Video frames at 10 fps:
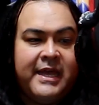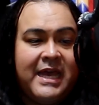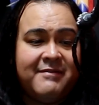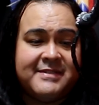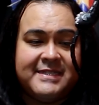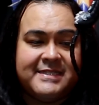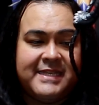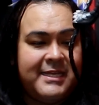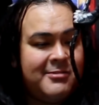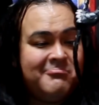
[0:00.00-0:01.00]
Ever since
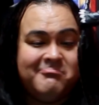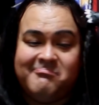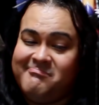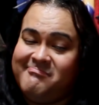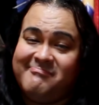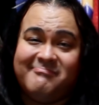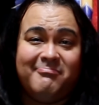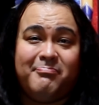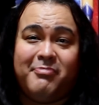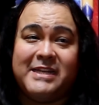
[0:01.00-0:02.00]
then,
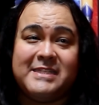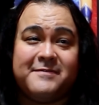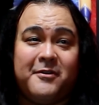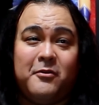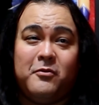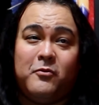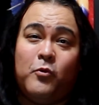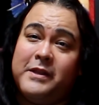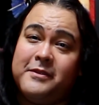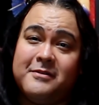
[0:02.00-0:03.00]
prices for
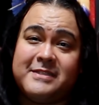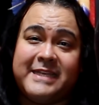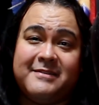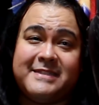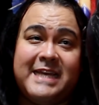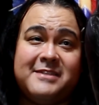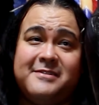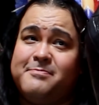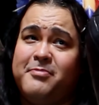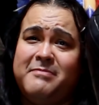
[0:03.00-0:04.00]
1/3 scale
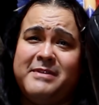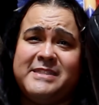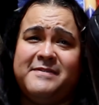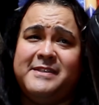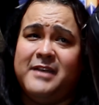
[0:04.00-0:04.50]
statues pretty much have